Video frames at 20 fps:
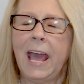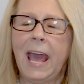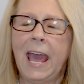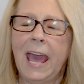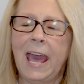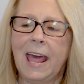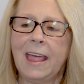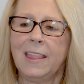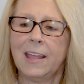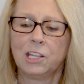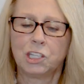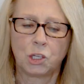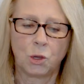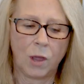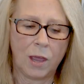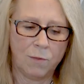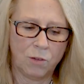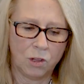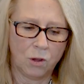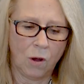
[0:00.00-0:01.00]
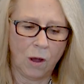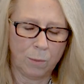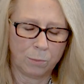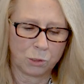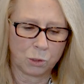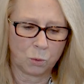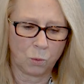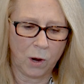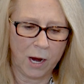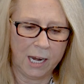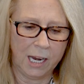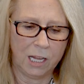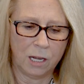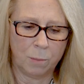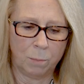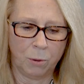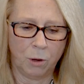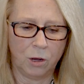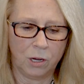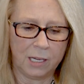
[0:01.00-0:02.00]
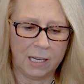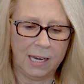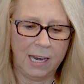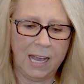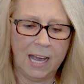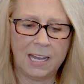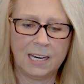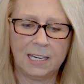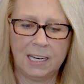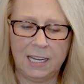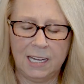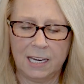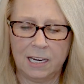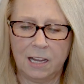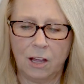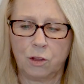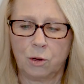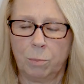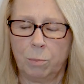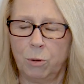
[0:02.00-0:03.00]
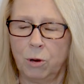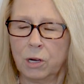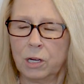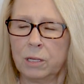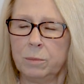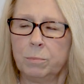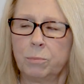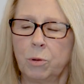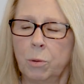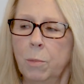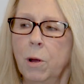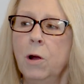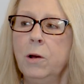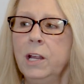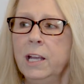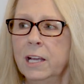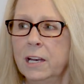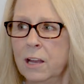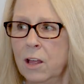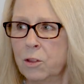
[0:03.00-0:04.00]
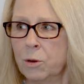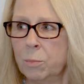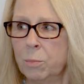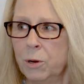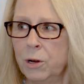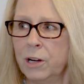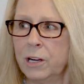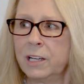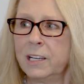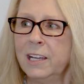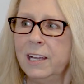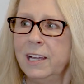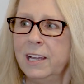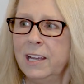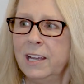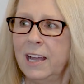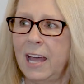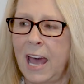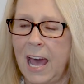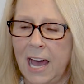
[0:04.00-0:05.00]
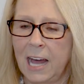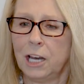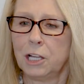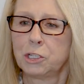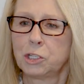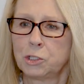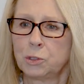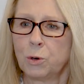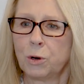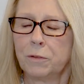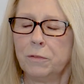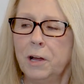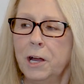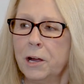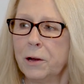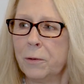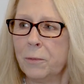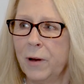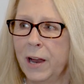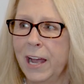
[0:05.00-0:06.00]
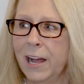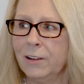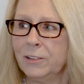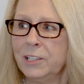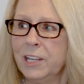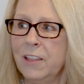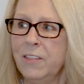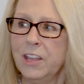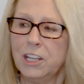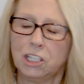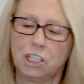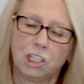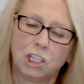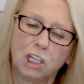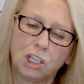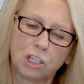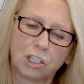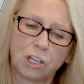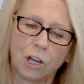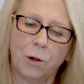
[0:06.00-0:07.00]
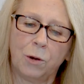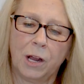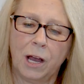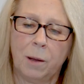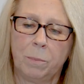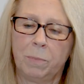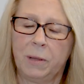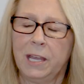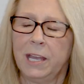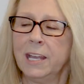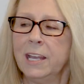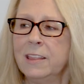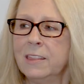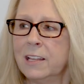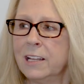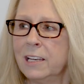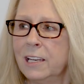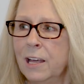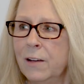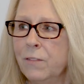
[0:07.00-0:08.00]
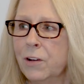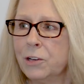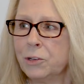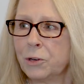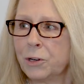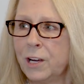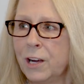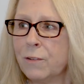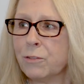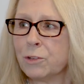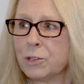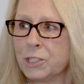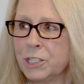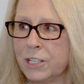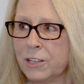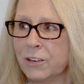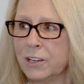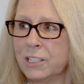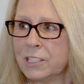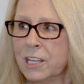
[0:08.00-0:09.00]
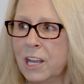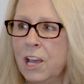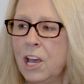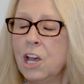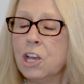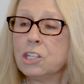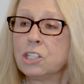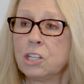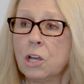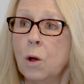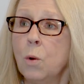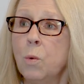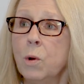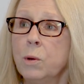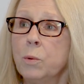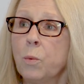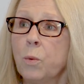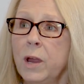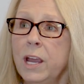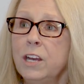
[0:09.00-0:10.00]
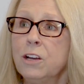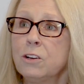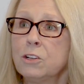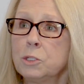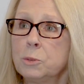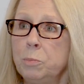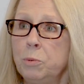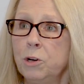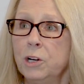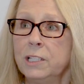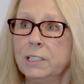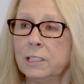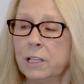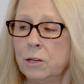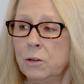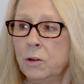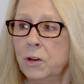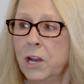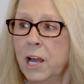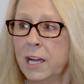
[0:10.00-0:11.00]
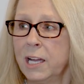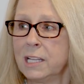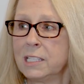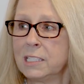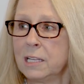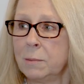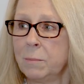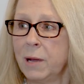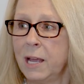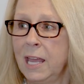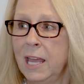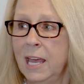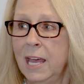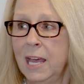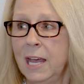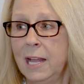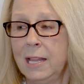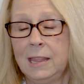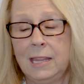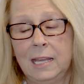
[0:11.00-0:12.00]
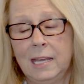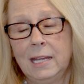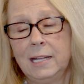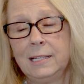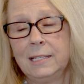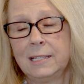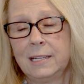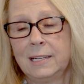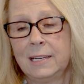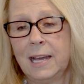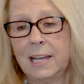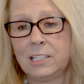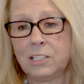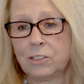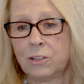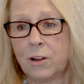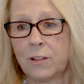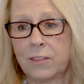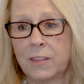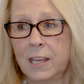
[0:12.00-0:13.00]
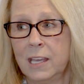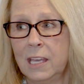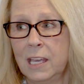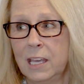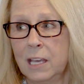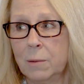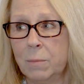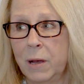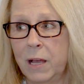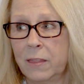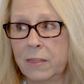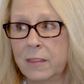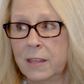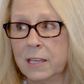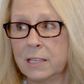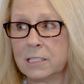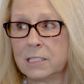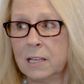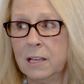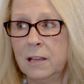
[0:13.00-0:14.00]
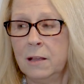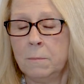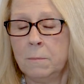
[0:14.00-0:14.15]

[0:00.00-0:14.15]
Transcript: And then so even though I was writing a book and editing another book and promoting another book, Alice sort of hung around, and then she showed up in the Love Undercover series. So when readers put little nuggets in my head, then I start thinking about things.